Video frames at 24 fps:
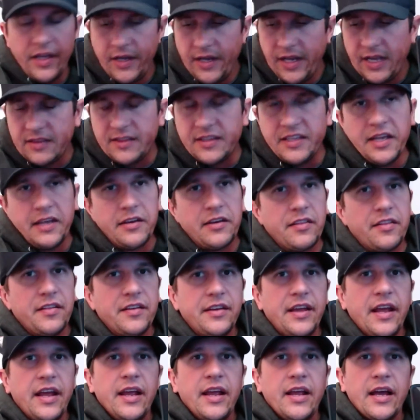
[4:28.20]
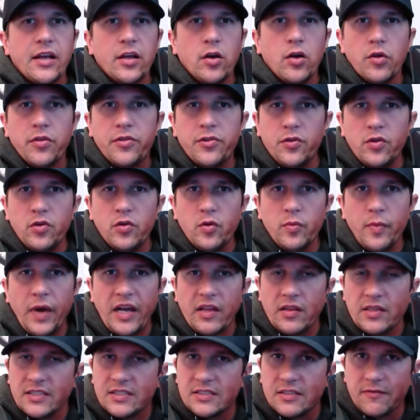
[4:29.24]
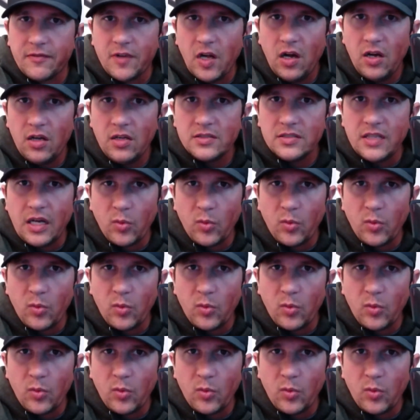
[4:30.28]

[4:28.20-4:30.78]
at the end of the day, I go through my list of calls